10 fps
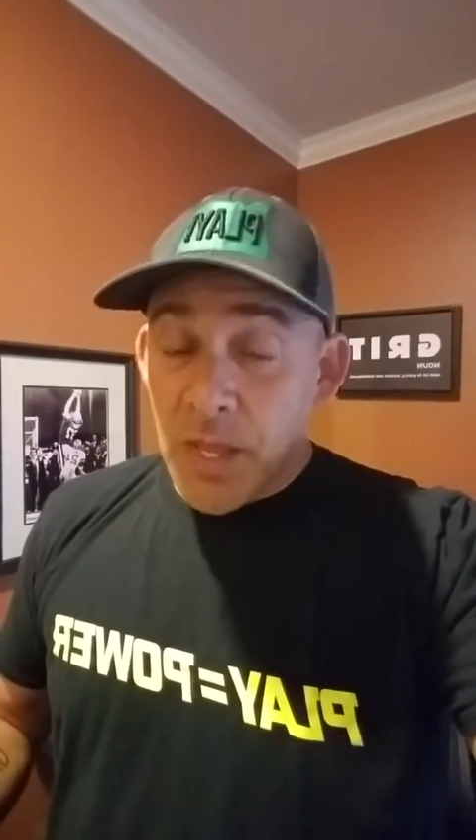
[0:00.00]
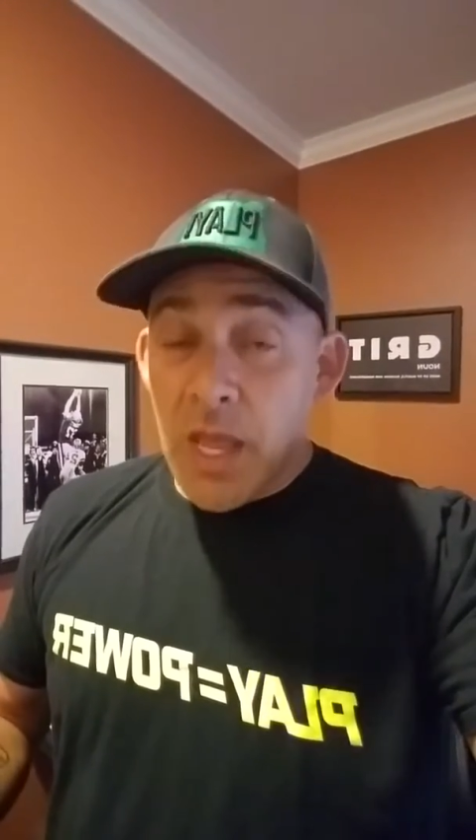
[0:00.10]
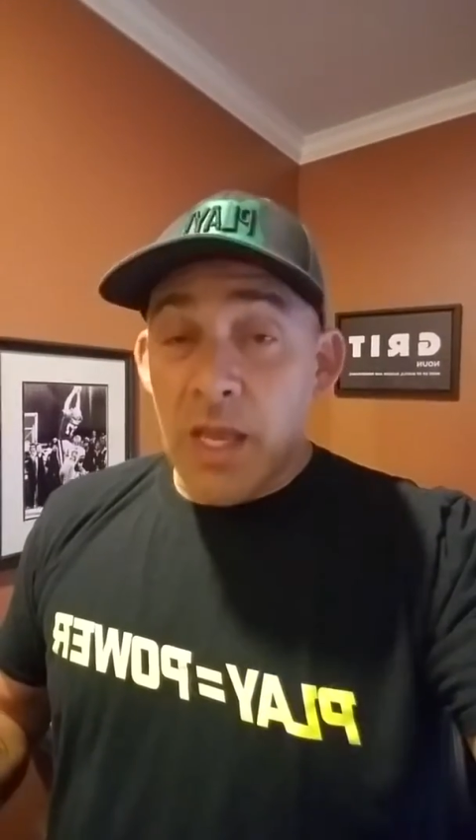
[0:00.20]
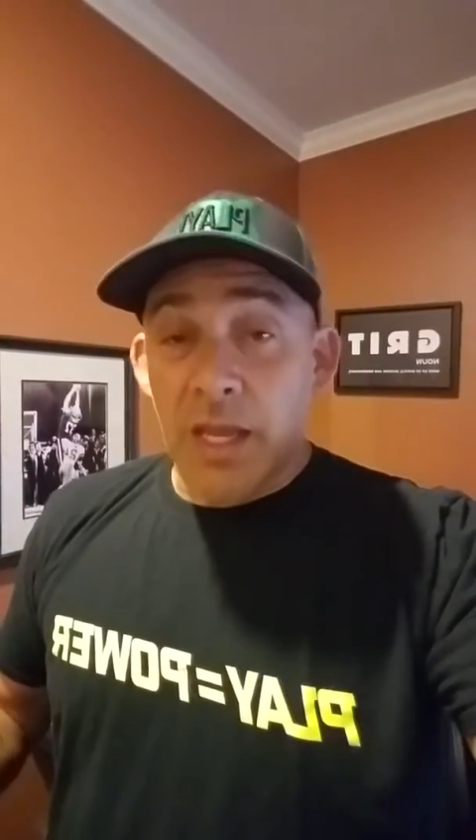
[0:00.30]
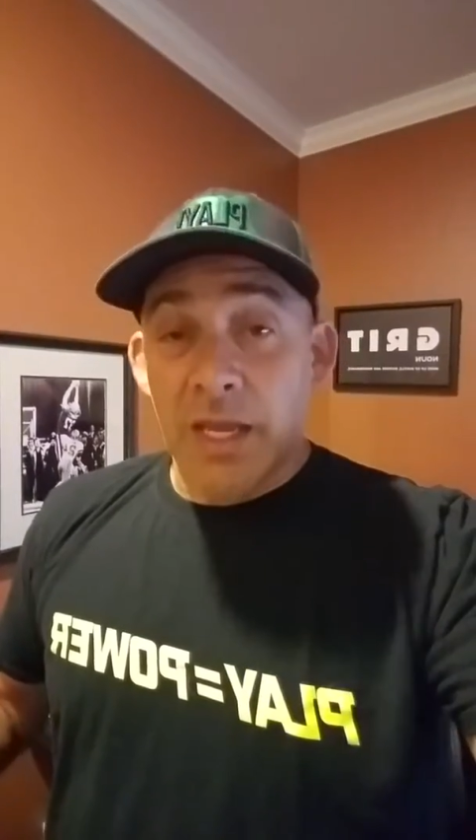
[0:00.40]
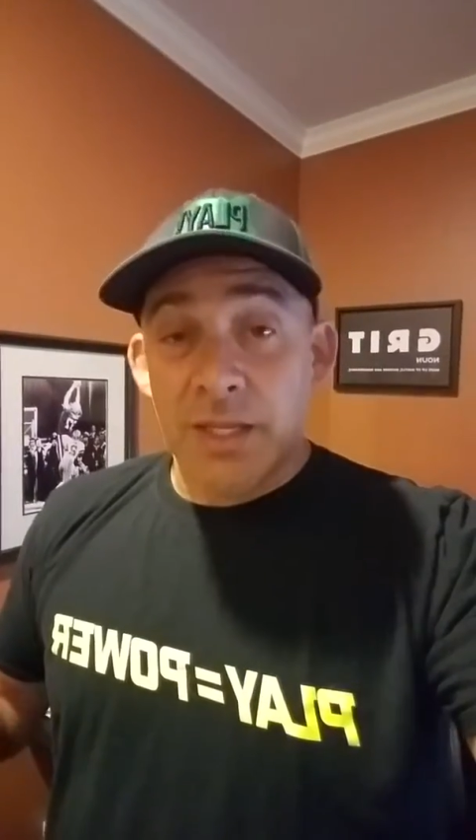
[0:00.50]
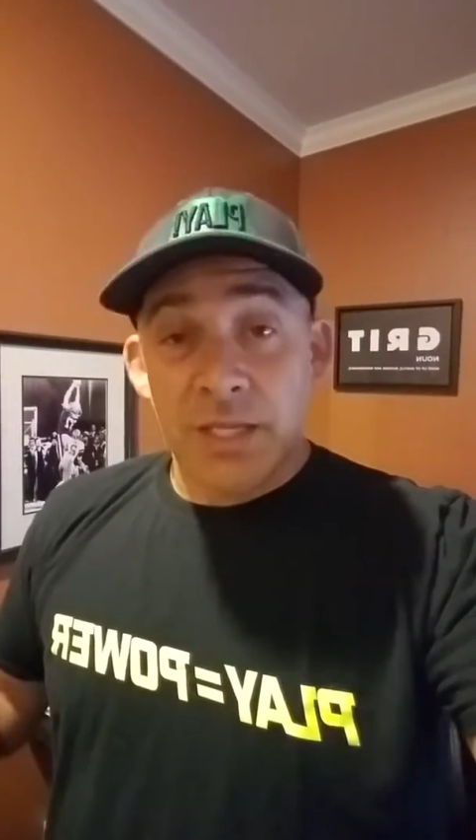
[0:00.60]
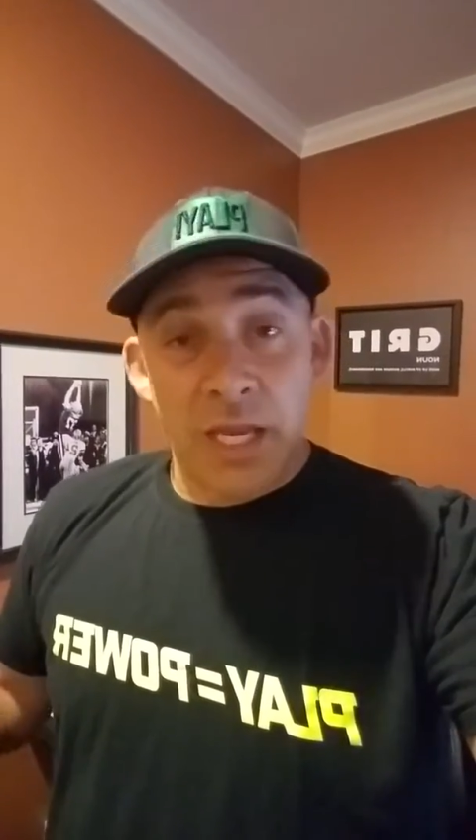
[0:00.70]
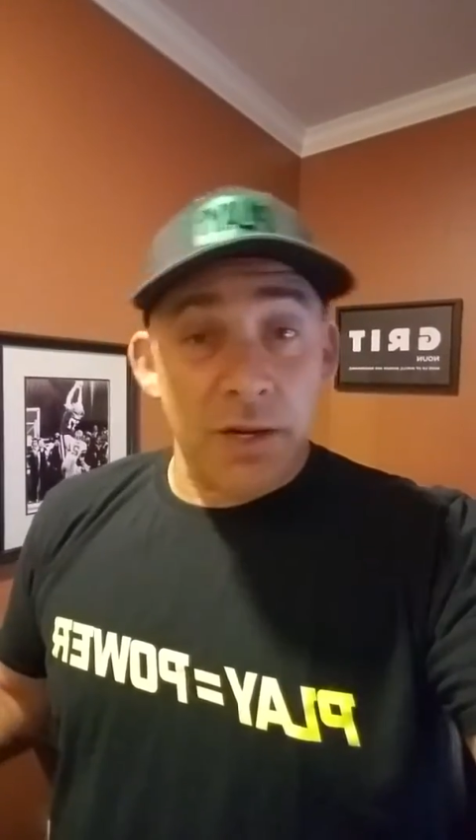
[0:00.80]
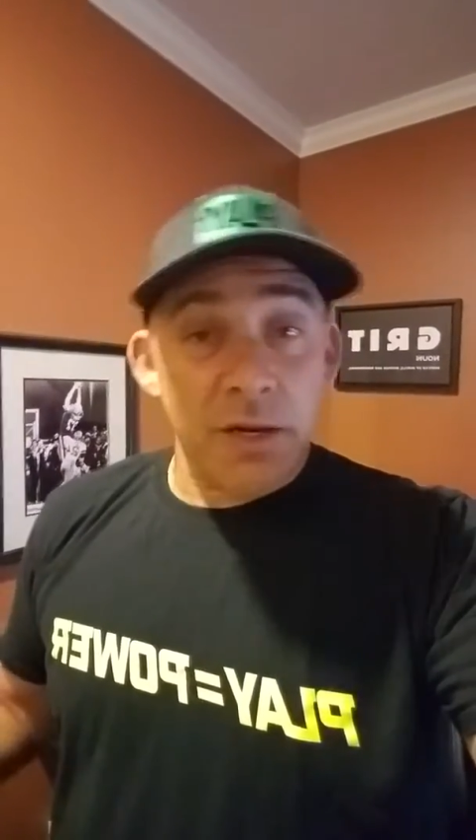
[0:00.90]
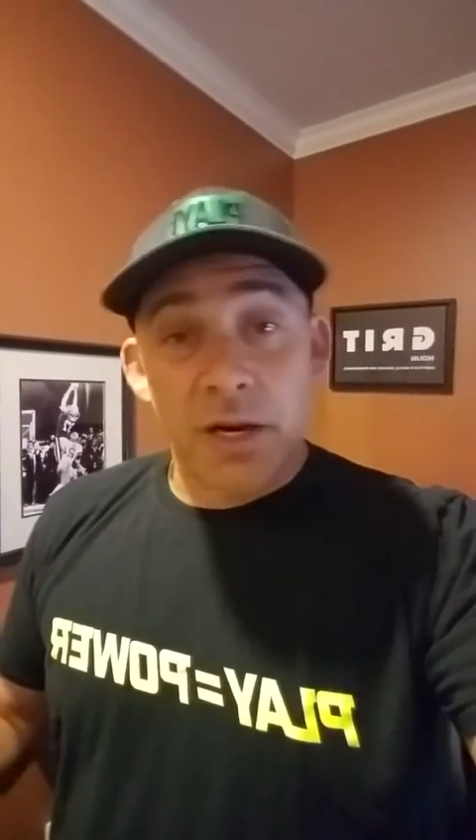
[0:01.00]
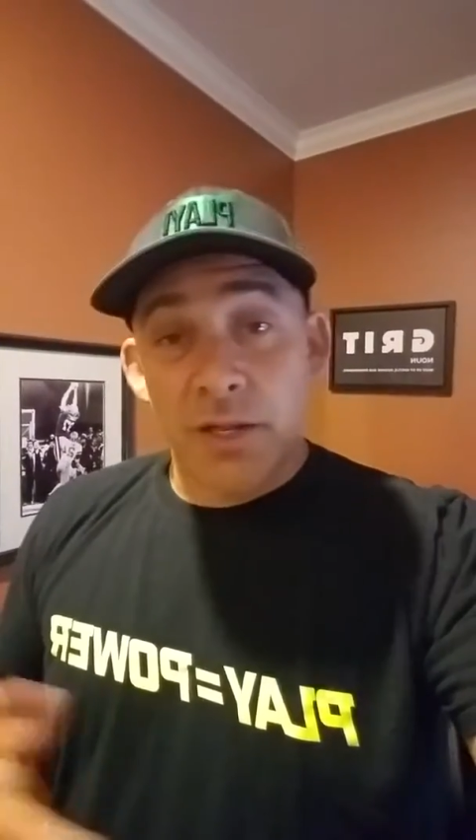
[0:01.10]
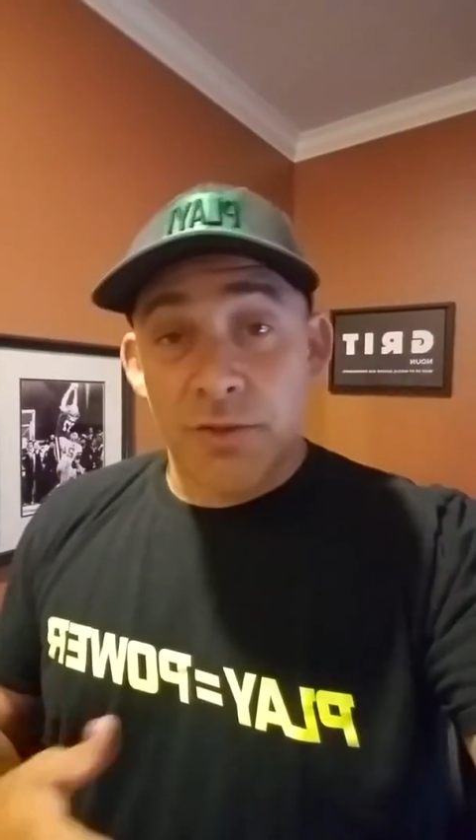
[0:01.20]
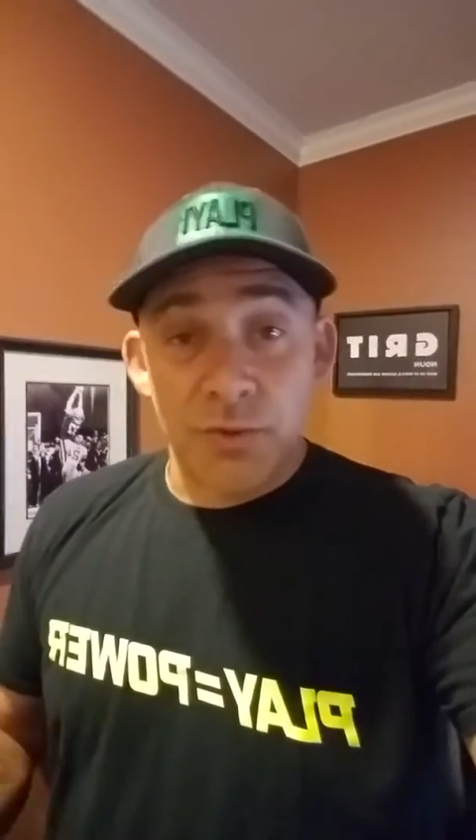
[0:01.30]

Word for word: It's kindergarten through